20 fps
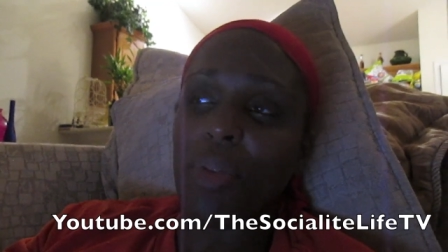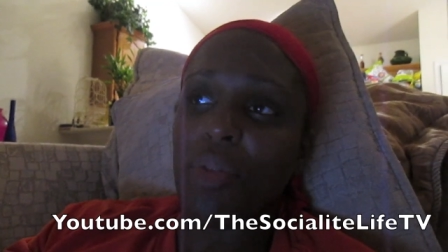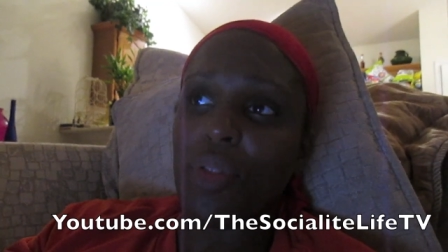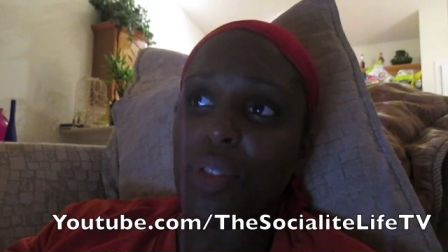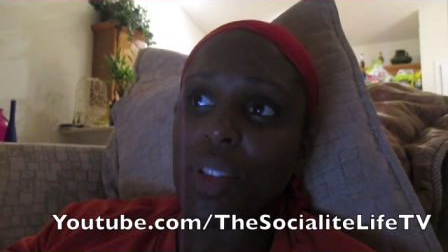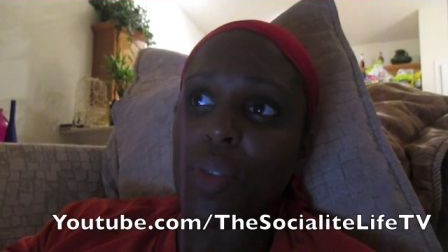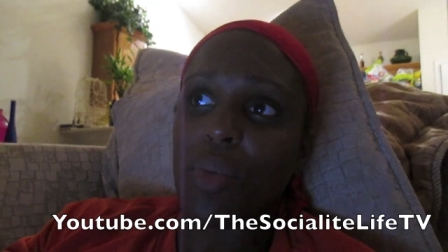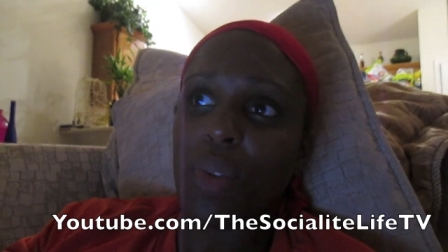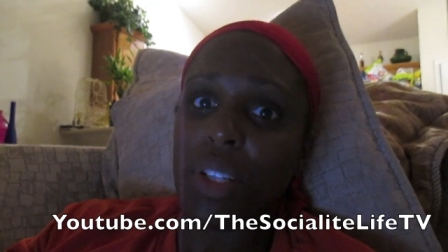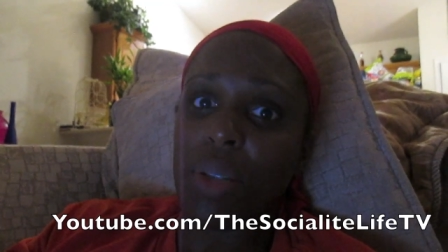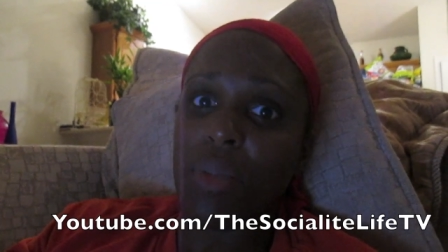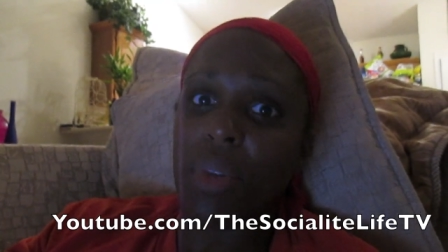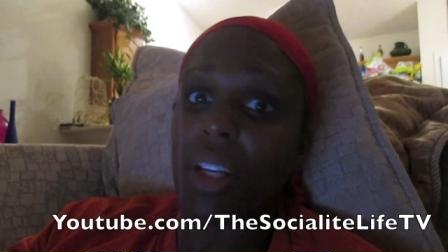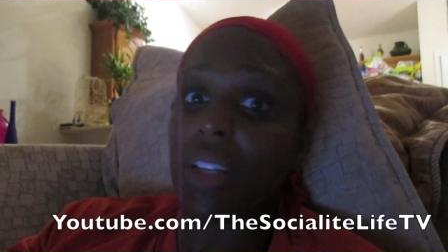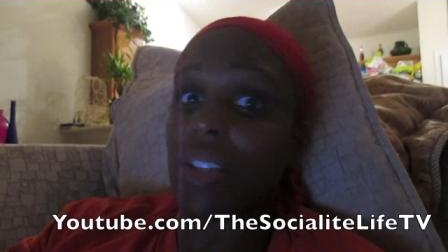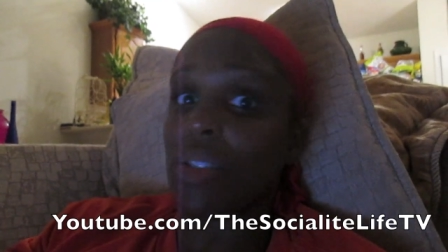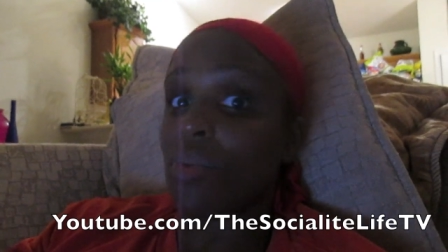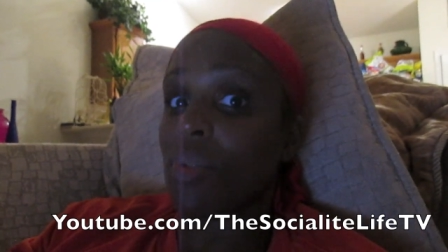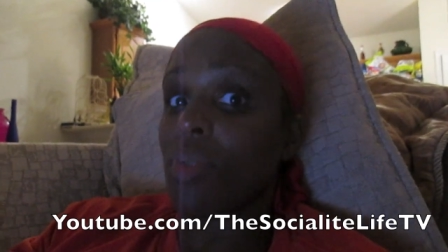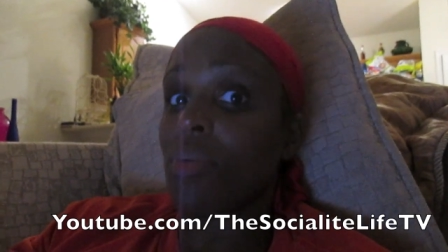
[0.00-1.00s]
But for some reason,
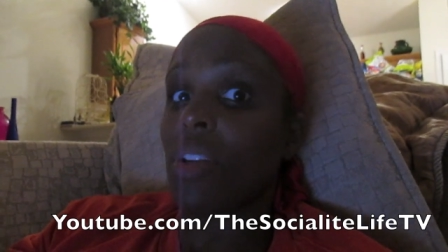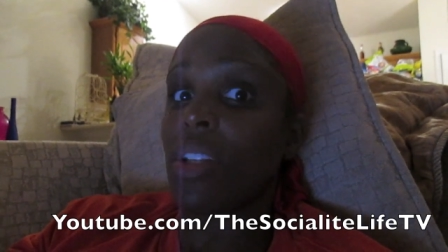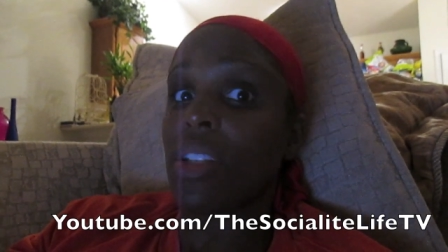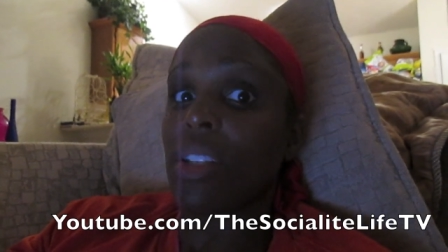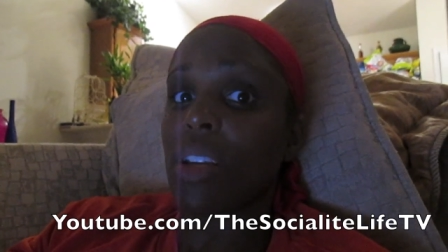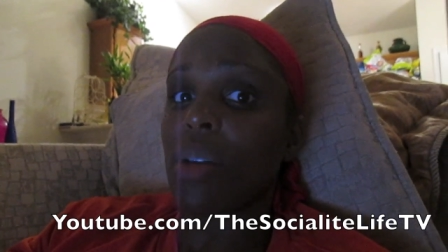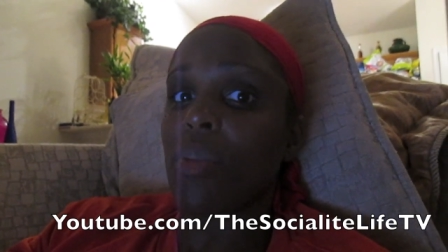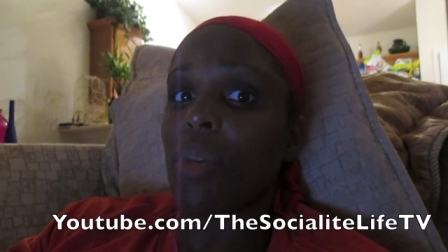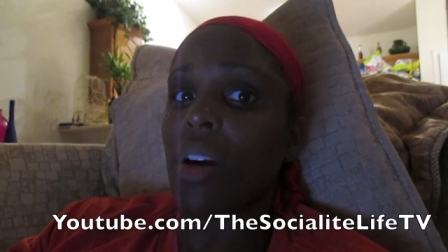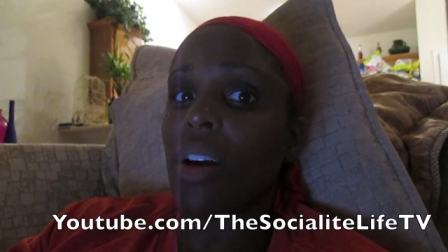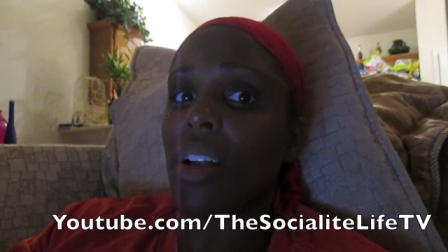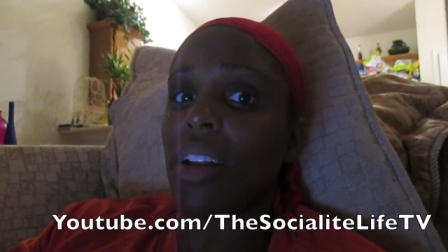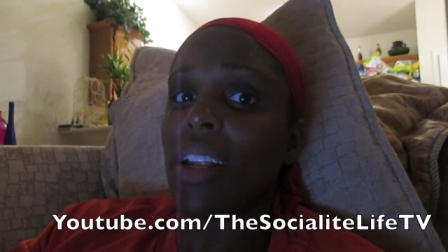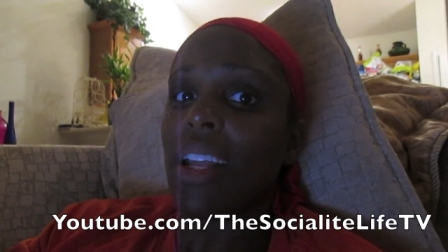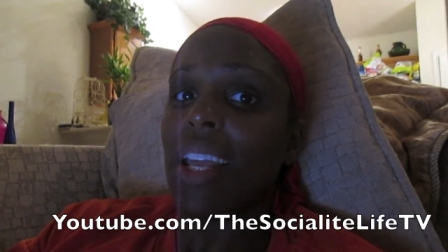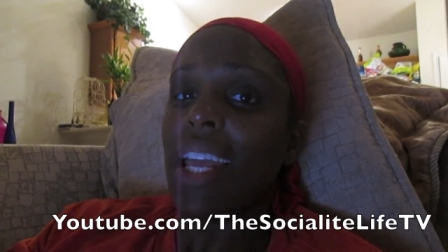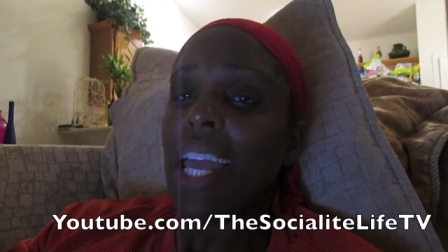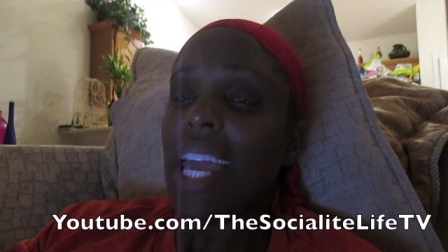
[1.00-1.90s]
because the reruns come on,